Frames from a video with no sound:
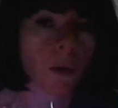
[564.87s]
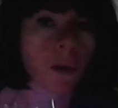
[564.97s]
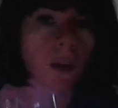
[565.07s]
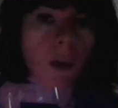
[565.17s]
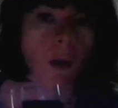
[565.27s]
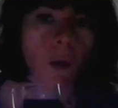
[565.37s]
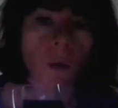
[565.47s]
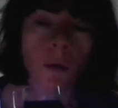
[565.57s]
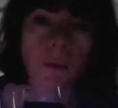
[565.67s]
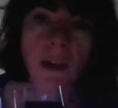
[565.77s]
one.
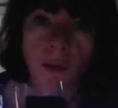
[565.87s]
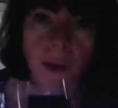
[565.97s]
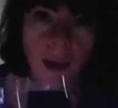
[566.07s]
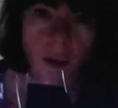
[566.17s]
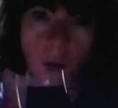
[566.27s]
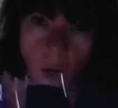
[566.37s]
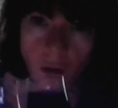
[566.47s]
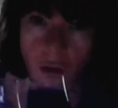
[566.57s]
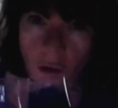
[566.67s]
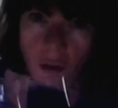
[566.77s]
Or imagine making
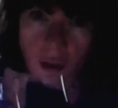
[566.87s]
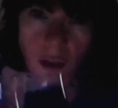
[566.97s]
lots and lots